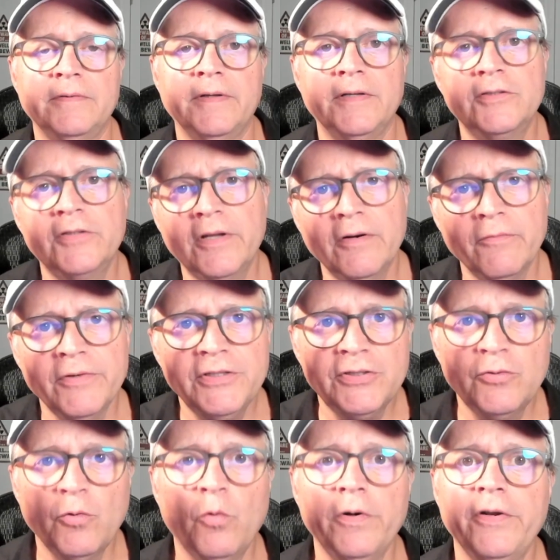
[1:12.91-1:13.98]
It's going to
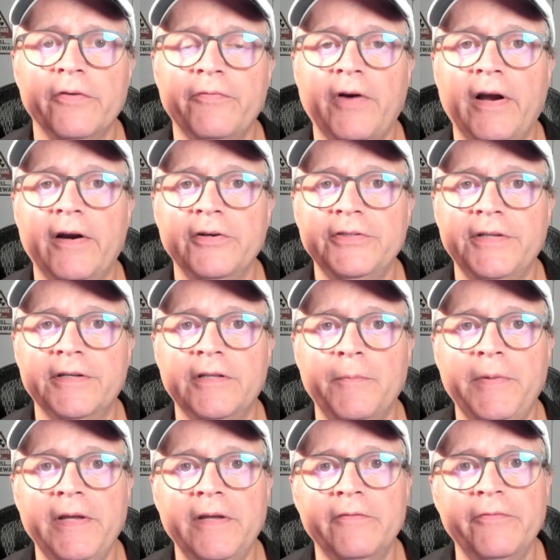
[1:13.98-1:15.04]
restore your Fire Stick to
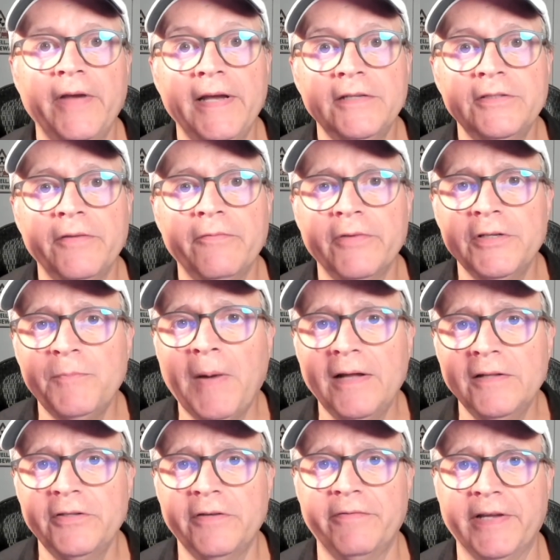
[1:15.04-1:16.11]
being fast and
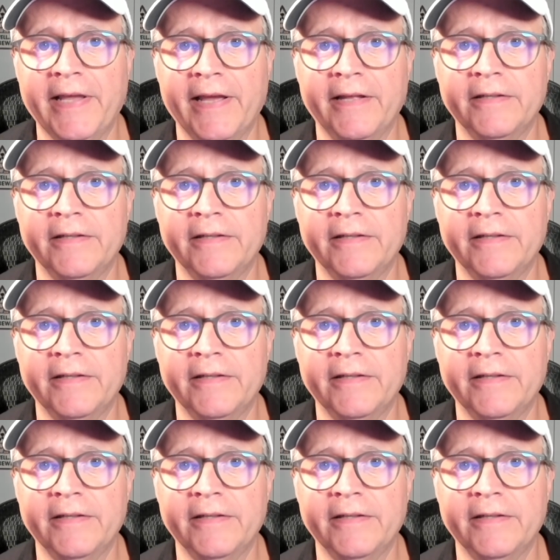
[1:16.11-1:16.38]
responsive again,